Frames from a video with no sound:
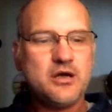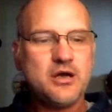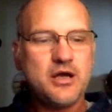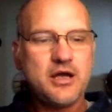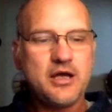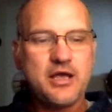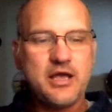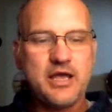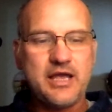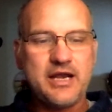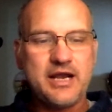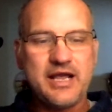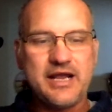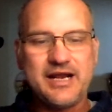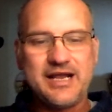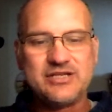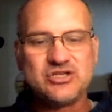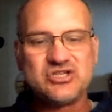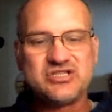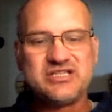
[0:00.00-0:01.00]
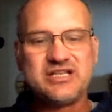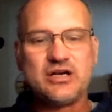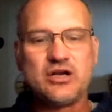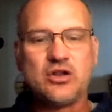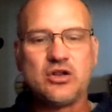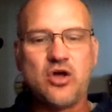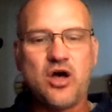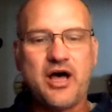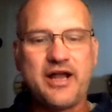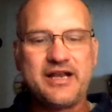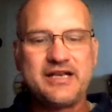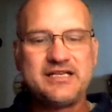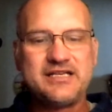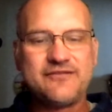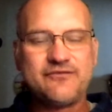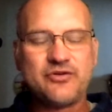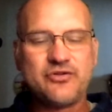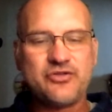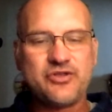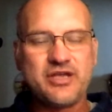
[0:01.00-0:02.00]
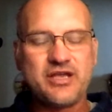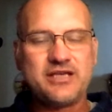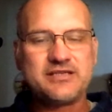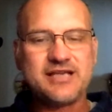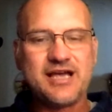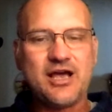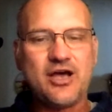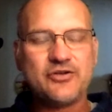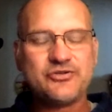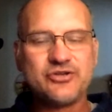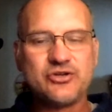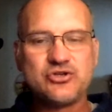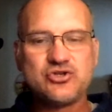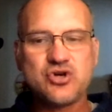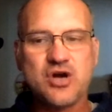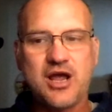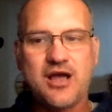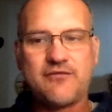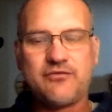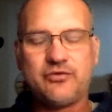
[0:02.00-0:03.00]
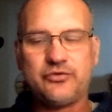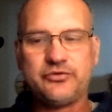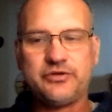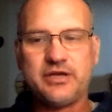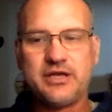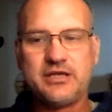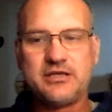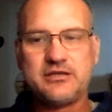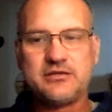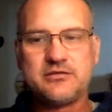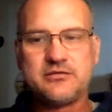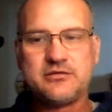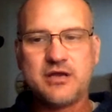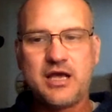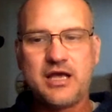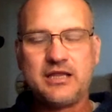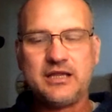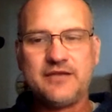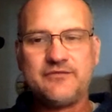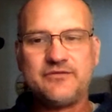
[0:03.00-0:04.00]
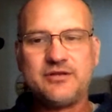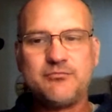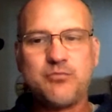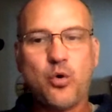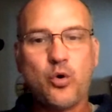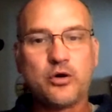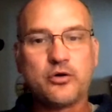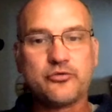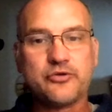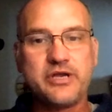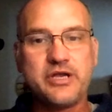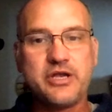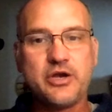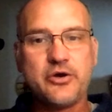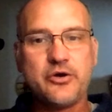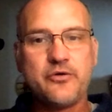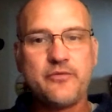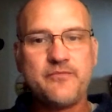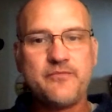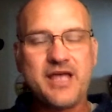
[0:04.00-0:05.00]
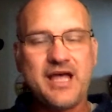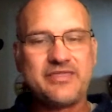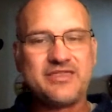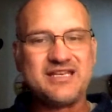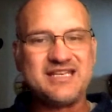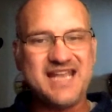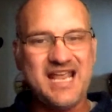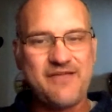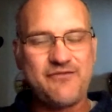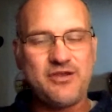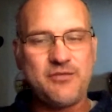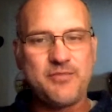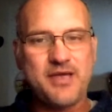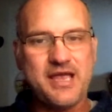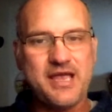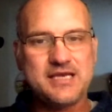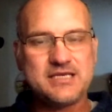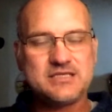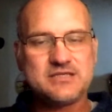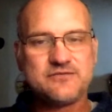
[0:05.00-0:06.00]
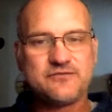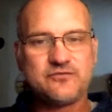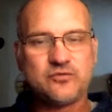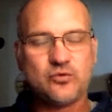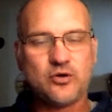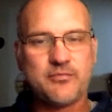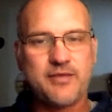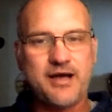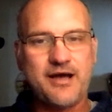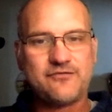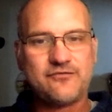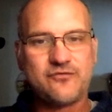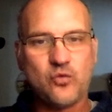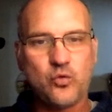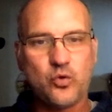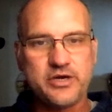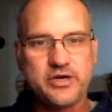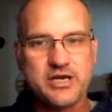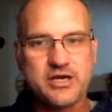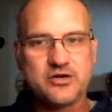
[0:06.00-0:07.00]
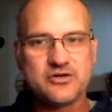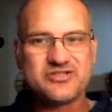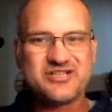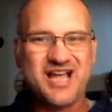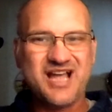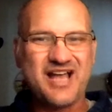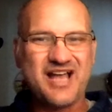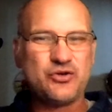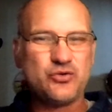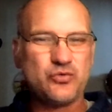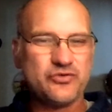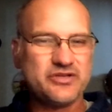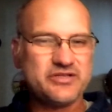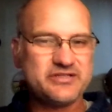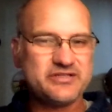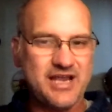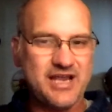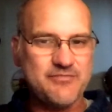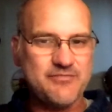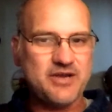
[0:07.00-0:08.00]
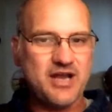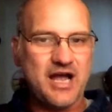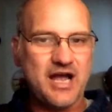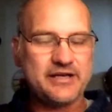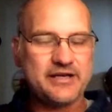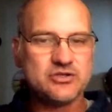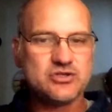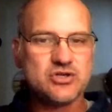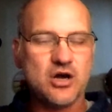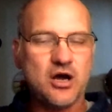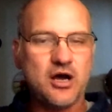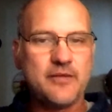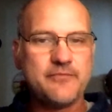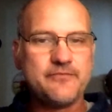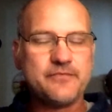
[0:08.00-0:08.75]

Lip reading: And I just did a lot of different things. I also traveled and I lived in Puerto Rico at the Navy base for about 4 years, kind of doing the same kind of job.